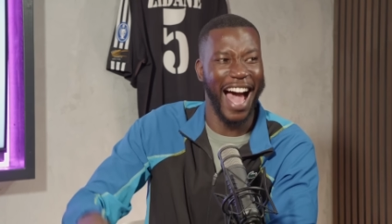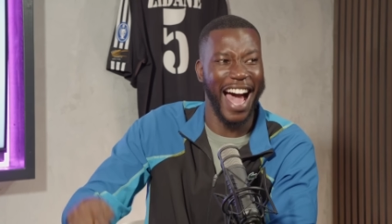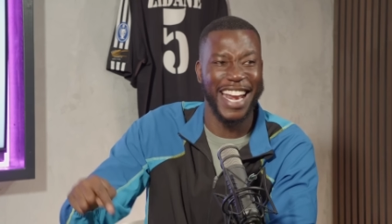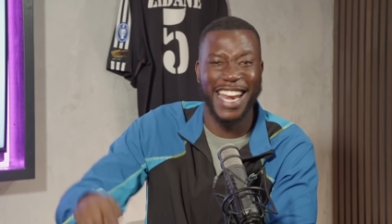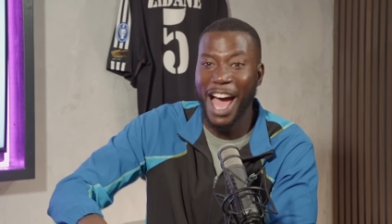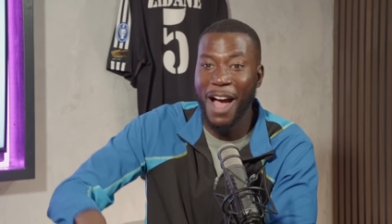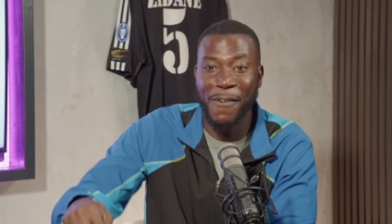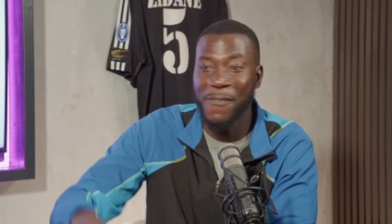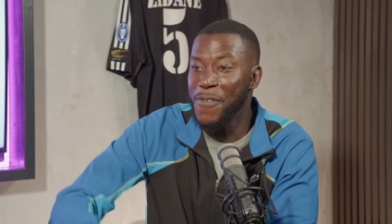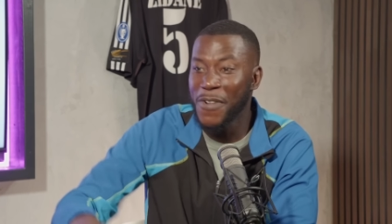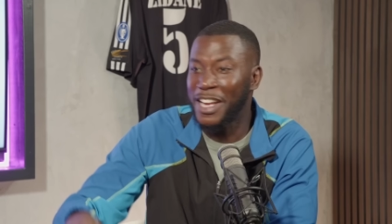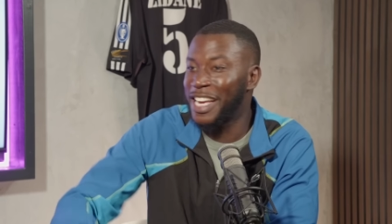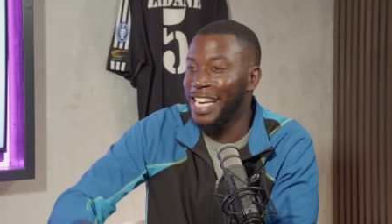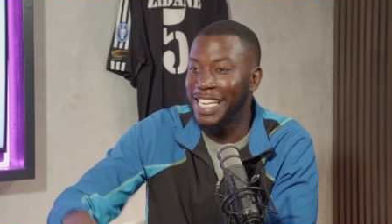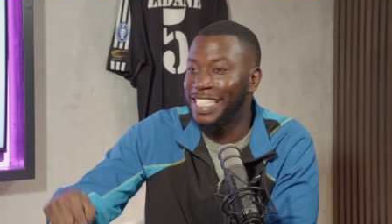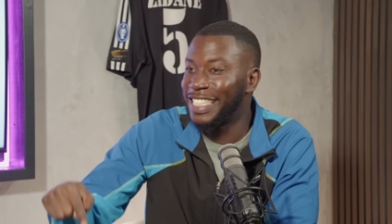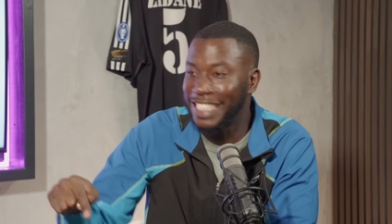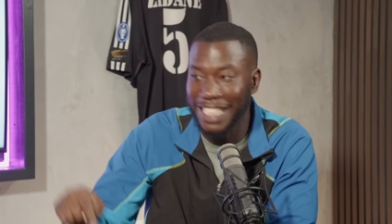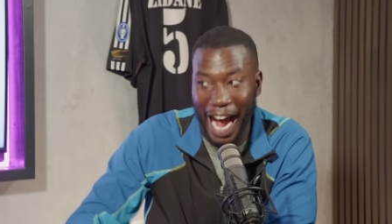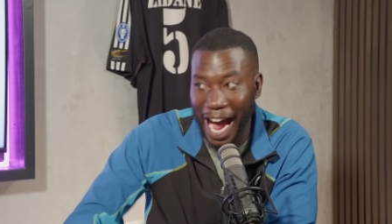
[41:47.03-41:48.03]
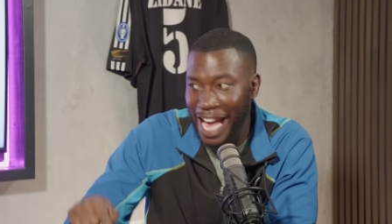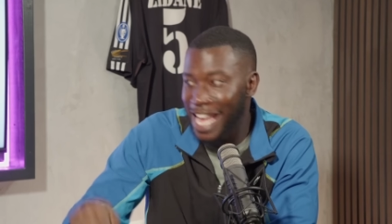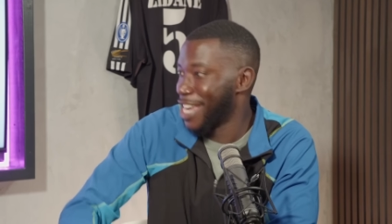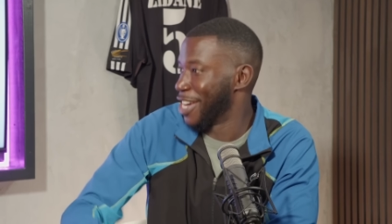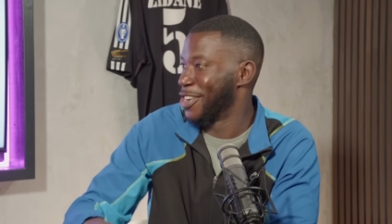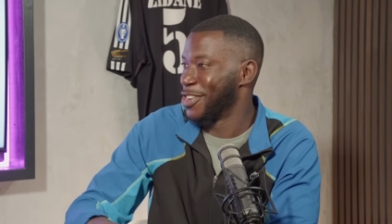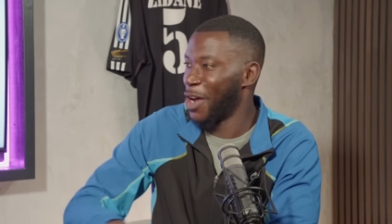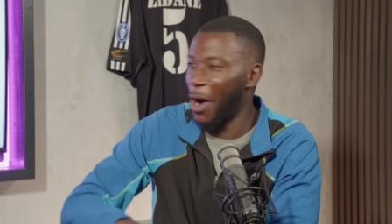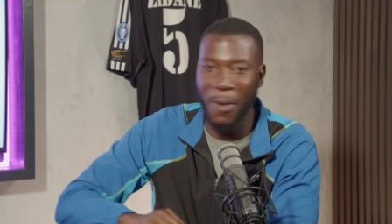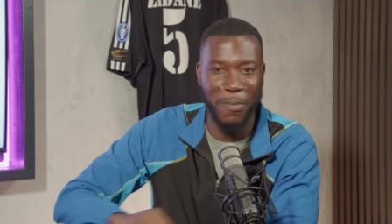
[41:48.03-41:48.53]
An African
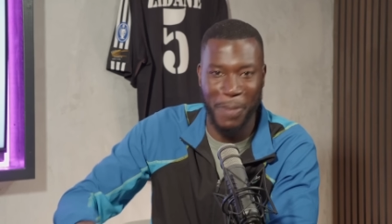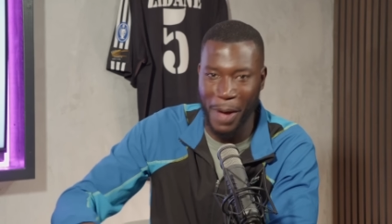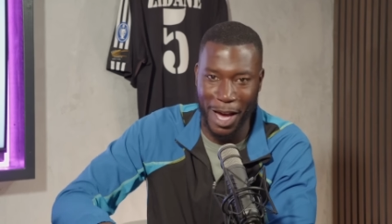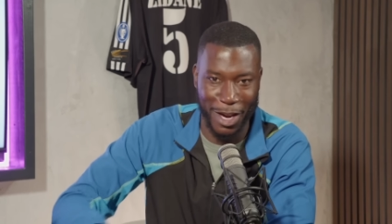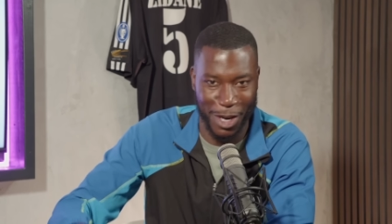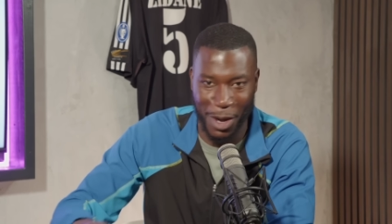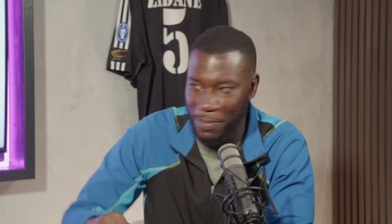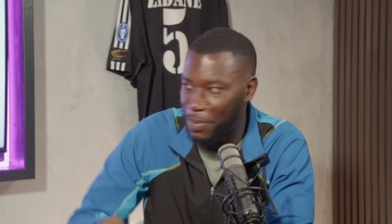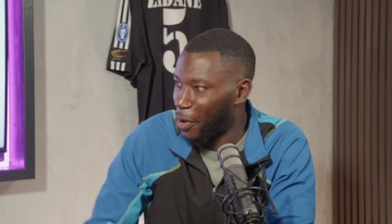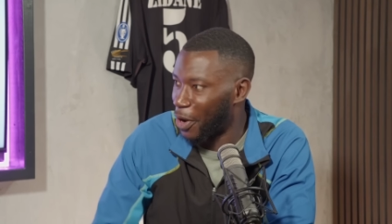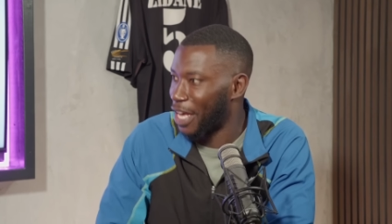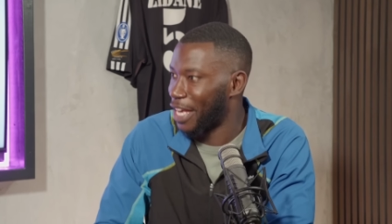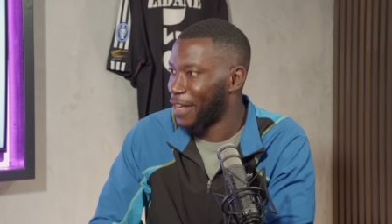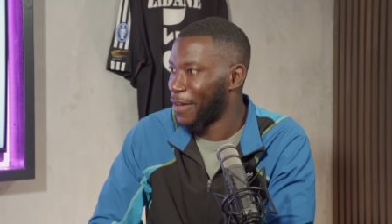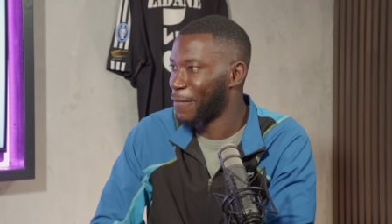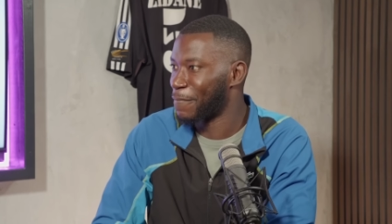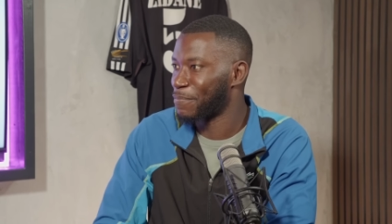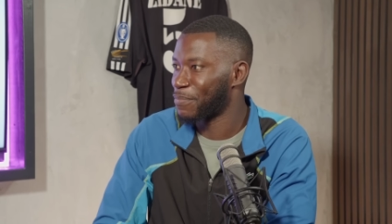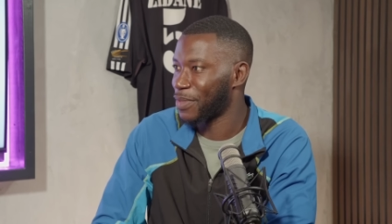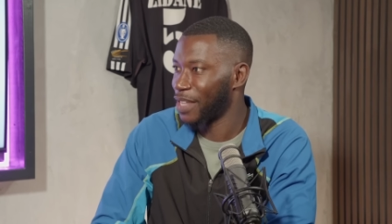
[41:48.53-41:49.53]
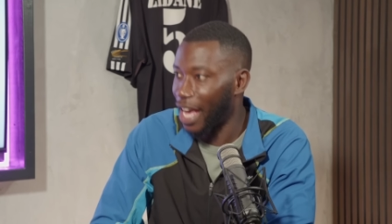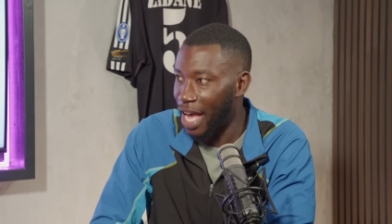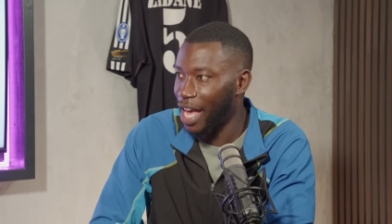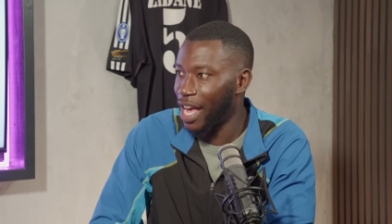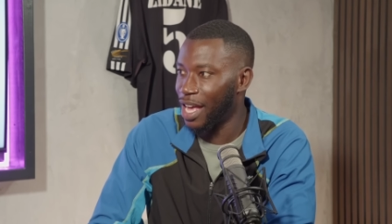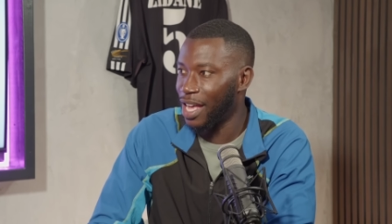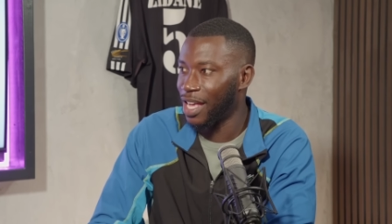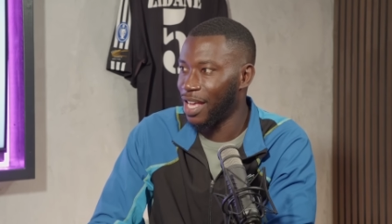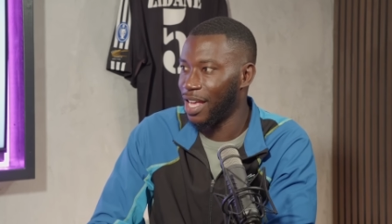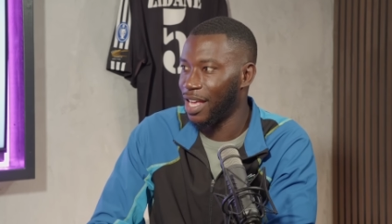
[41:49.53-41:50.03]
giant, no Burna Boy.
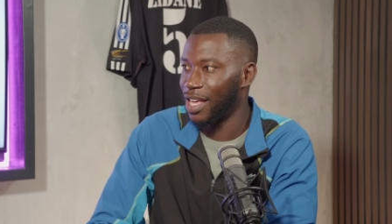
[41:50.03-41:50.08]
Yeah.